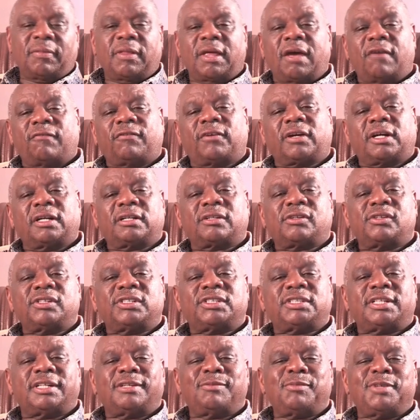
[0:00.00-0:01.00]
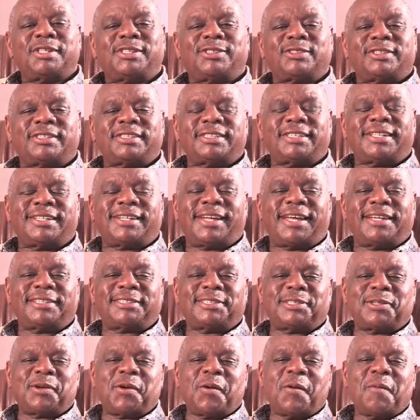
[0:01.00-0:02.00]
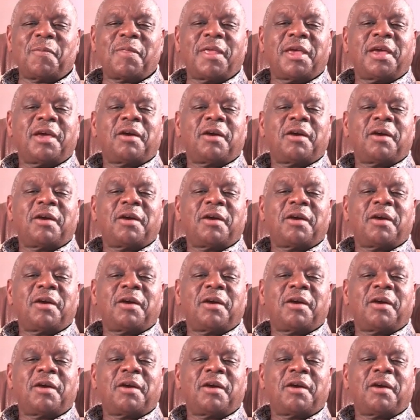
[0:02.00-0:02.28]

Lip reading: the African Christian Missions International.